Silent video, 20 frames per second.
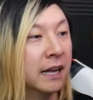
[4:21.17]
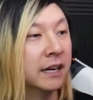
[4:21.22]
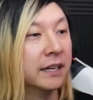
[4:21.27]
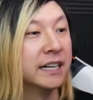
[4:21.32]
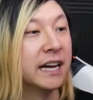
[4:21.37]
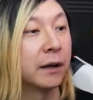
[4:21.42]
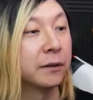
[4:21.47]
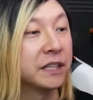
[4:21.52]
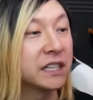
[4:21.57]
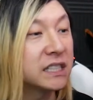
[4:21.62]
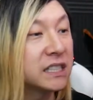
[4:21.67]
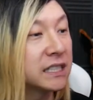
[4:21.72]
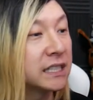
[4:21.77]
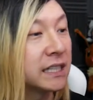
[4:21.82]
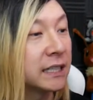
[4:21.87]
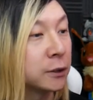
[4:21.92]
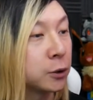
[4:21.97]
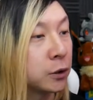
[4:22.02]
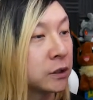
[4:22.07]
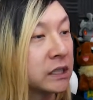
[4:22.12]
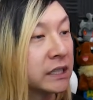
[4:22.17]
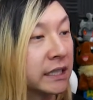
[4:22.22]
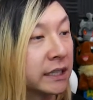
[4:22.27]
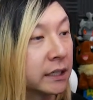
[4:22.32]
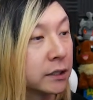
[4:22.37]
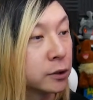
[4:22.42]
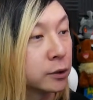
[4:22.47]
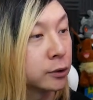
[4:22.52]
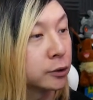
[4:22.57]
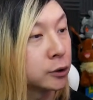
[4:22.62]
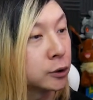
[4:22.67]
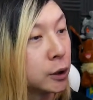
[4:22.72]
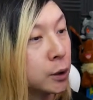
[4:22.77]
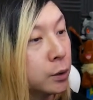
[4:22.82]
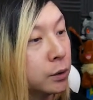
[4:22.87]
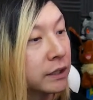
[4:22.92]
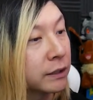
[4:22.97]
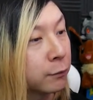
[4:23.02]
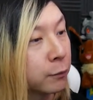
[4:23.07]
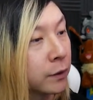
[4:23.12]
Now this is interesting because there's
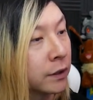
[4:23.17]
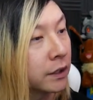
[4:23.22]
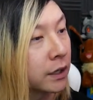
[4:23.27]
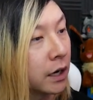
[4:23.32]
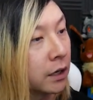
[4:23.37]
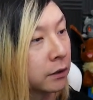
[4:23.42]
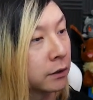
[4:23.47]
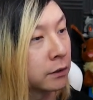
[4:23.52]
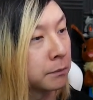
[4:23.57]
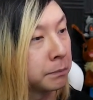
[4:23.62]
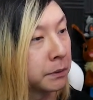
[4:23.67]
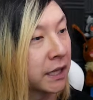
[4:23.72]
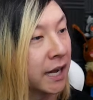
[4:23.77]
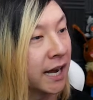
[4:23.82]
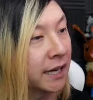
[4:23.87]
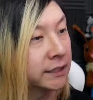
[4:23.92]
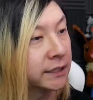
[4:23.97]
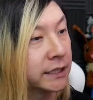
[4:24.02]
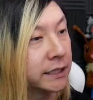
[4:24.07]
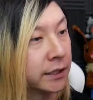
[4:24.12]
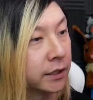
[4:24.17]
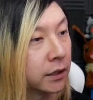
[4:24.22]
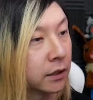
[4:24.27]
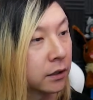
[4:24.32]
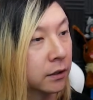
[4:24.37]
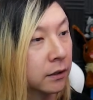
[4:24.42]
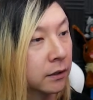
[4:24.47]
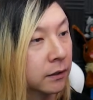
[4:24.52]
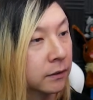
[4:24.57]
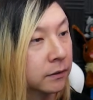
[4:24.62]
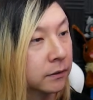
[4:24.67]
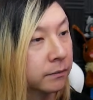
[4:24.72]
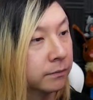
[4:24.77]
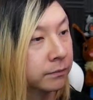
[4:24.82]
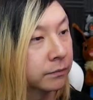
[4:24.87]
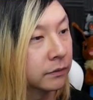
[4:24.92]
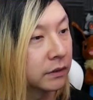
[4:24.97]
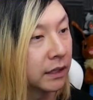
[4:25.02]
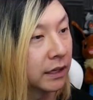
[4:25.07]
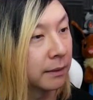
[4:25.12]
two different colored blocks here,
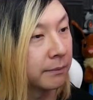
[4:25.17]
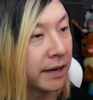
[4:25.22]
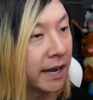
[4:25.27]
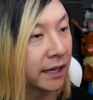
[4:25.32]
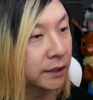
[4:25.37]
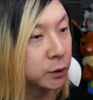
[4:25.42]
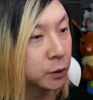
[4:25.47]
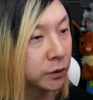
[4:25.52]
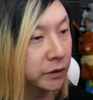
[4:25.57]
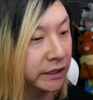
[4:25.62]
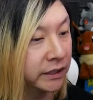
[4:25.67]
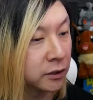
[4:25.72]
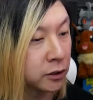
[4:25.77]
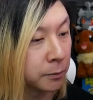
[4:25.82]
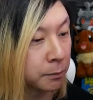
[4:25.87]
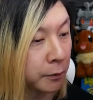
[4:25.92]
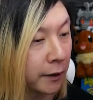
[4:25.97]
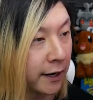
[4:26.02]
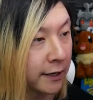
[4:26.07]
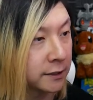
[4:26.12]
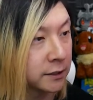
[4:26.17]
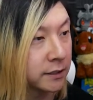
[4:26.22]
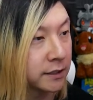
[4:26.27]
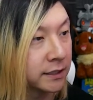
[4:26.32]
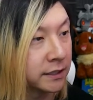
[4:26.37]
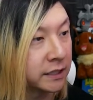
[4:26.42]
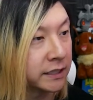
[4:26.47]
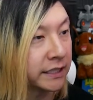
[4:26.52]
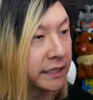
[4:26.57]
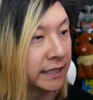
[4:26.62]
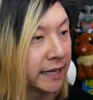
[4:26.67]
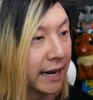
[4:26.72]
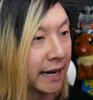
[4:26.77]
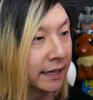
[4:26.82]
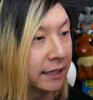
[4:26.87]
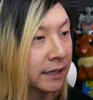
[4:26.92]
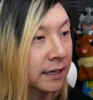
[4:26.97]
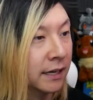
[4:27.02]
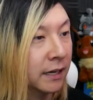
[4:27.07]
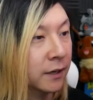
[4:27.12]
and I'm actually surprised to see
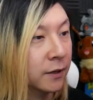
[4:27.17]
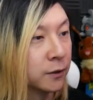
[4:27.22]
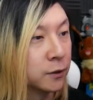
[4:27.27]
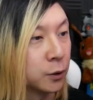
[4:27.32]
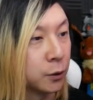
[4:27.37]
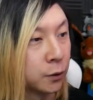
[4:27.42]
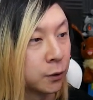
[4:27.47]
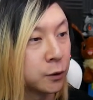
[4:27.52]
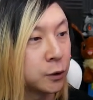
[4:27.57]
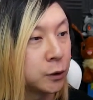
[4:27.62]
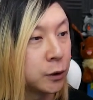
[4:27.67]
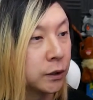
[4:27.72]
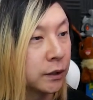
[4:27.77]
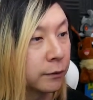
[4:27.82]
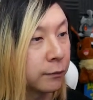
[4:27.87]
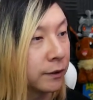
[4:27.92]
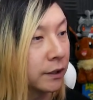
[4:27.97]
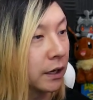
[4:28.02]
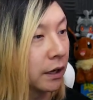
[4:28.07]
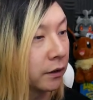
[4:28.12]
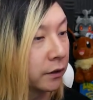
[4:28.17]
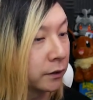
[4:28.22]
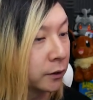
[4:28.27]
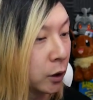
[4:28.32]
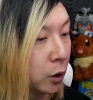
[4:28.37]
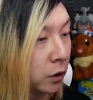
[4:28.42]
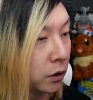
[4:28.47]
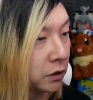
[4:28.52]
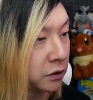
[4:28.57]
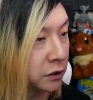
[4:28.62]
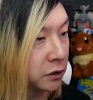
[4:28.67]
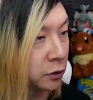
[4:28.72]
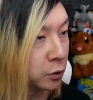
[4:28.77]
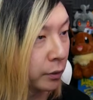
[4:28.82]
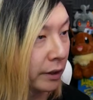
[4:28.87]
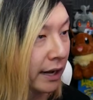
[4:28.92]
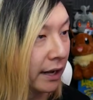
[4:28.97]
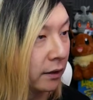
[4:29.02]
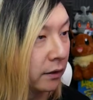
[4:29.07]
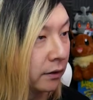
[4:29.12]
that. So there's two different colored goals as
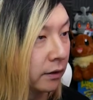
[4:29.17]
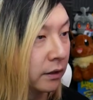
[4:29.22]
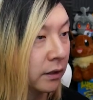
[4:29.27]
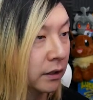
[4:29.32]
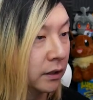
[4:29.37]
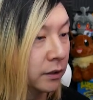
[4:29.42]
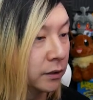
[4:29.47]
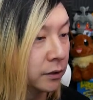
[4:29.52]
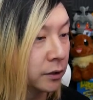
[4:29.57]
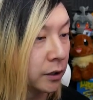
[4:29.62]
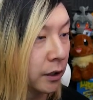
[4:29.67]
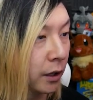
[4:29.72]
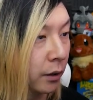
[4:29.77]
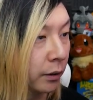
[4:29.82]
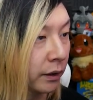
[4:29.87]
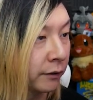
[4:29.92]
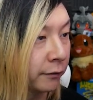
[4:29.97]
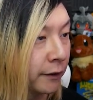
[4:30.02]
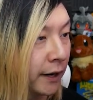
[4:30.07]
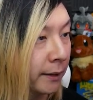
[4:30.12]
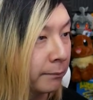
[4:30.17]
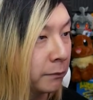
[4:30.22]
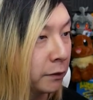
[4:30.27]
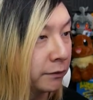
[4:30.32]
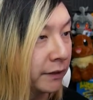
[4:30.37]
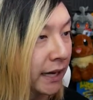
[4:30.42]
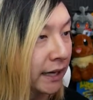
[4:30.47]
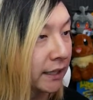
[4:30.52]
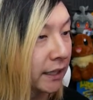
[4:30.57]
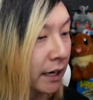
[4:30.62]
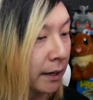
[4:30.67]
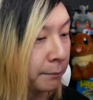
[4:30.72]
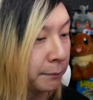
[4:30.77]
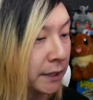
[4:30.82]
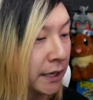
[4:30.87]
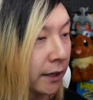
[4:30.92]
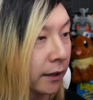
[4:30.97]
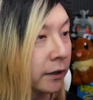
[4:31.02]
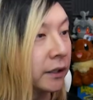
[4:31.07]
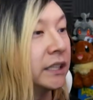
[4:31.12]
well. So if I move that guy up
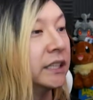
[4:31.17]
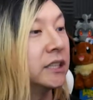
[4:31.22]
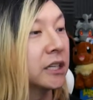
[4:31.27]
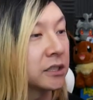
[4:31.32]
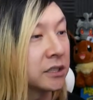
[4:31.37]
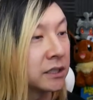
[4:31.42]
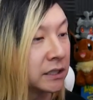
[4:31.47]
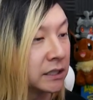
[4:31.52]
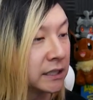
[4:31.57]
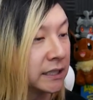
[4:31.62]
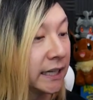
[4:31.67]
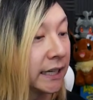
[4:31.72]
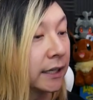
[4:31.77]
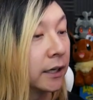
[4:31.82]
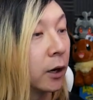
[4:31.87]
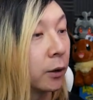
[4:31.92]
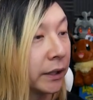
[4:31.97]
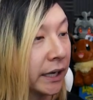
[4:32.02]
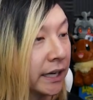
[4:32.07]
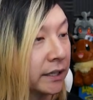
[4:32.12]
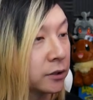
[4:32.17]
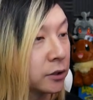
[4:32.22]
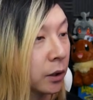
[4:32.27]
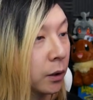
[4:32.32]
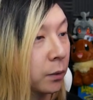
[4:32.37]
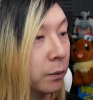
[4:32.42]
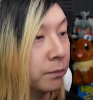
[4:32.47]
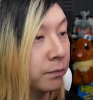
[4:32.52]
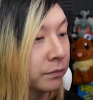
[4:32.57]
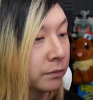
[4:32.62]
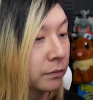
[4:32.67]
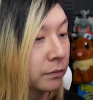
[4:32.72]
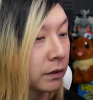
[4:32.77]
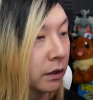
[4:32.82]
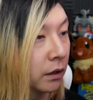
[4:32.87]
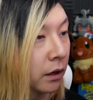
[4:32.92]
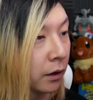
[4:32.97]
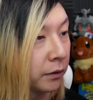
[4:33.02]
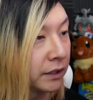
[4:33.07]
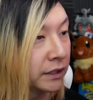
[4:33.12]
there, he doesn't stick. Okay, so
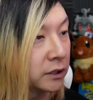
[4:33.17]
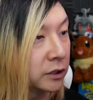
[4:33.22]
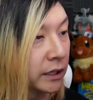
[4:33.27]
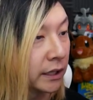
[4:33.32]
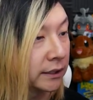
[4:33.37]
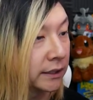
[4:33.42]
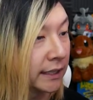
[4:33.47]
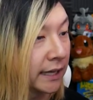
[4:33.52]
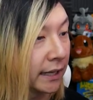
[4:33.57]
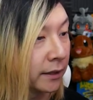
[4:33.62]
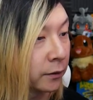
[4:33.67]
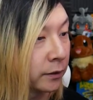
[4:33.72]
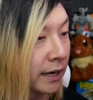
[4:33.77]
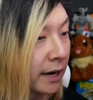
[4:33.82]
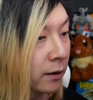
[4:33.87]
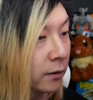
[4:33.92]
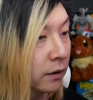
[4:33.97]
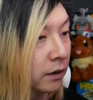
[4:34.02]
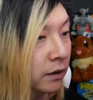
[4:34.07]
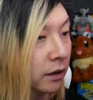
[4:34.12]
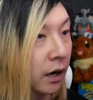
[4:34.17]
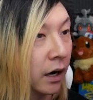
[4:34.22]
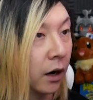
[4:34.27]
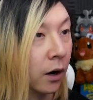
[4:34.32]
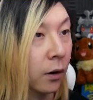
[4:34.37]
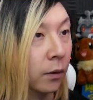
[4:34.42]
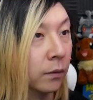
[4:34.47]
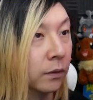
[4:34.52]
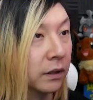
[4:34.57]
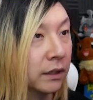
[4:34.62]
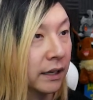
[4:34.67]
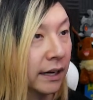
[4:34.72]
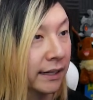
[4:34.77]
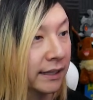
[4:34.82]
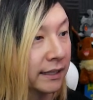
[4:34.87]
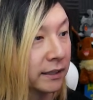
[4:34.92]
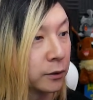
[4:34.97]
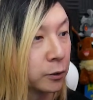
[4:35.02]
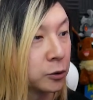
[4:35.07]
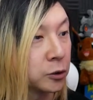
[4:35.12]
are they stuck together now? Uh-oh, I
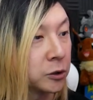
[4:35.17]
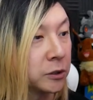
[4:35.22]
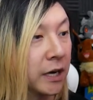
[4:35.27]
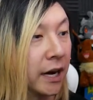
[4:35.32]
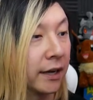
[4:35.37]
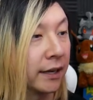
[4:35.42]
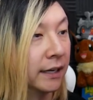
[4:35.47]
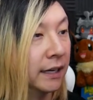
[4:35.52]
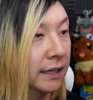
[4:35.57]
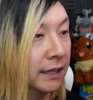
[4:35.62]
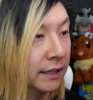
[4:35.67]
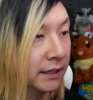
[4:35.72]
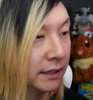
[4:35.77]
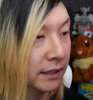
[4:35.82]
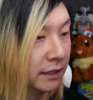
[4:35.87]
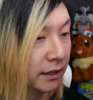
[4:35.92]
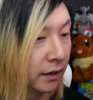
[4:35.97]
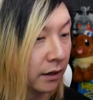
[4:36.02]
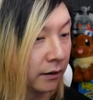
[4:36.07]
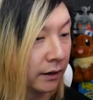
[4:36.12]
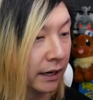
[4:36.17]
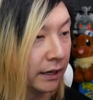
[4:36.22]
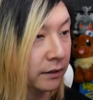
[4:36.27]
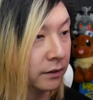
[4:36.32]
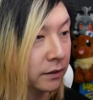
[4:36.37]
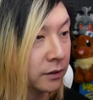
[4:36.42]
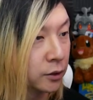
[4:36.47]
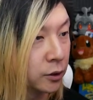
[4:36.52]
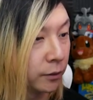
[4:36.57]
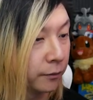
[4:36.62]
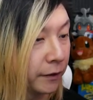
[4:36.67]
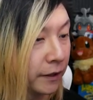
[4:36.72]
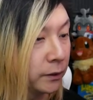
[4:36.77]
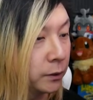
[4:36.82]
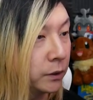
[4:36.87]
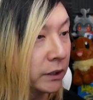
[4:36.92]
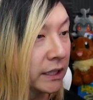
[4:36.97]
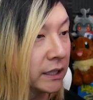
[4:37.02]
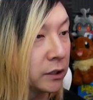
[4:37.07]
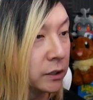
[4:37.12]
think they're stuck. All right, so if I
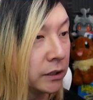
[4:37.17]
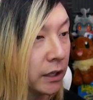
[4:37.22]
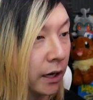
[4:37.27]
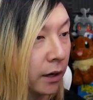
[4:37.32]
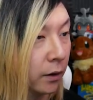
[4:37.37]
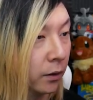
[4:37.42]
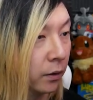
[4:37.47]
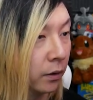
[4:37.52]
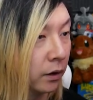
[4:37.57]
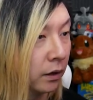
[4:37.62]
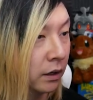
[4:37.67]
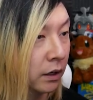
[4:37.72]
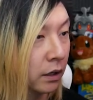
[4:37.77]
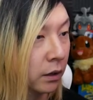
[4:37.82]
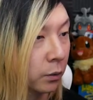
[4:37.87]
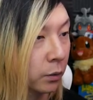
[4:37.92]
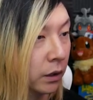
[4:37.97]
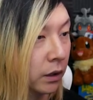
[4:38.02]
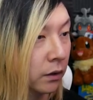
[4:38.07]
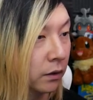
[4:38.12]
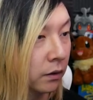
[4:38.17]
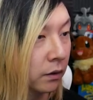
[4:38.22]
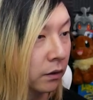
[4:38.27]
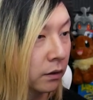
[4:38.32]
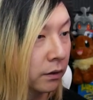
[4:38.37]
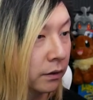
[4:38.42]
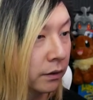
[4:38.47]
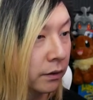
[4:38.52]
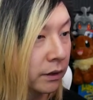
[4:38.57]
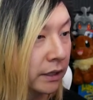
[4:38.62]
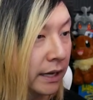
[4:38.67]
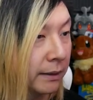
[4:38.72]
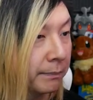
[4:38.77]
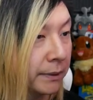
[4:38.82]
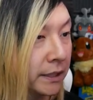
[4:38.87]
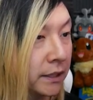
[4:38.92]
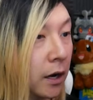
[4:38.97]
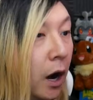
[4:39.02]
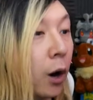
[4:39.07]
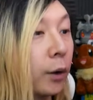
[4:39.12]
do this though, will they
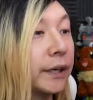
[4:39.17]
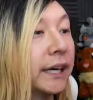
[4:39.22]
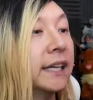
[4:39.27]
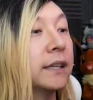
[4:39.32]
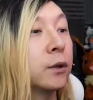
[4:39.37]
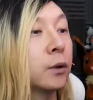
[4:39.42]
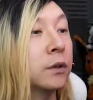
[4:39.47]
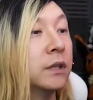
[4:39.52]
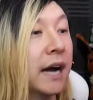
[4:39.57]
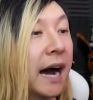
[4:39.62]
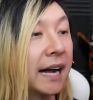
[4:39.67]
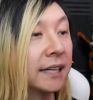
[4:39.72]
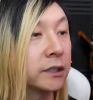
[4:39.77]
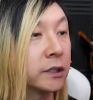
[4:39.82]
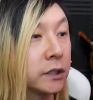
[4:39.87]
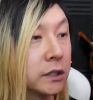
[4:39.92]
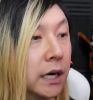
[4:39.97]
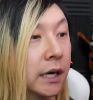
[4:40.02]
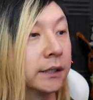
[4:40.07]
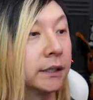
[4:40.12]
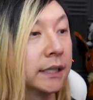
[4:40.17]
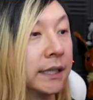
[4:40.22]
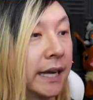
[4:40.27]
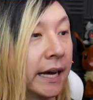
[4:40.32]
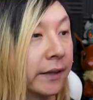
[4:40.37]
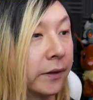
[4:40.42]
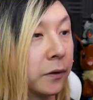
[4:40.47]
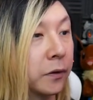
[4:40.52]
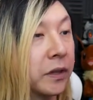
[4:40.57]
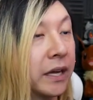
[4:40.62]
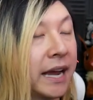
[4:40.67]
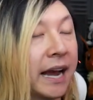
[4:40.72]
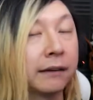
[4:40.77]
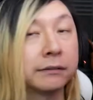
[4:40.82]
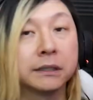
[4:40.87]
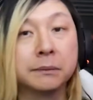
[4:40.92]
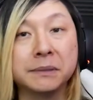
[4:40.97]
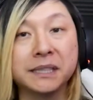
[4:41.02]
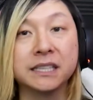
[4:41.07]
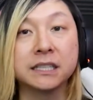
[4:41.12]
be, okay, they're not stuck together. They have
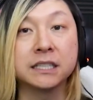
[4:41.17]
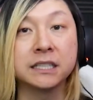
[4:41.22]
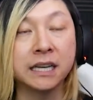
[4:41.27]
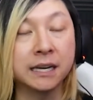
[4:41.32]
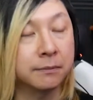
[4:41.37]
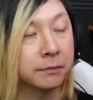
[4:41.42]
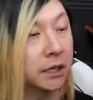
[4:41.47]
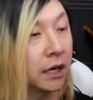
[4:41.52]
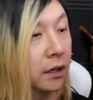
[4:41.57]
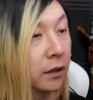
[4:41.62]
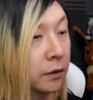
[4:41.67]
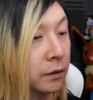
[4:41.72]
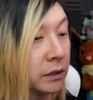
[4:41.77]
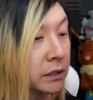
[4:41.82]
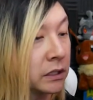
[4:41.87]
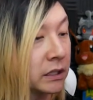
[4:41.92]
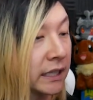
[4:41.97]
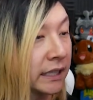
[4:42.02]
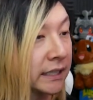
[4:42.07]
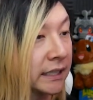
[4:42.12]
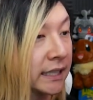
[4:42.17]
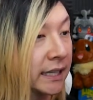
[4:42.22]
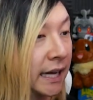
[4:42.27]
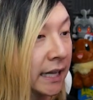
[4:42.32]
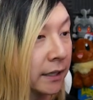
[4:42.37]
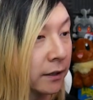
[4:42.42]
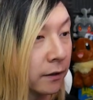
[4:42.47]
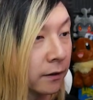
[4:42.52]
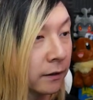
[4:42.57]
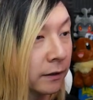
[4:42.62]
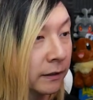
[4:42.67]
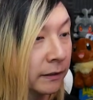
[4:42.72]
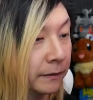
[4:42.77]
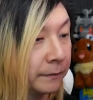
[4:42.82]
to be the same color to stick together.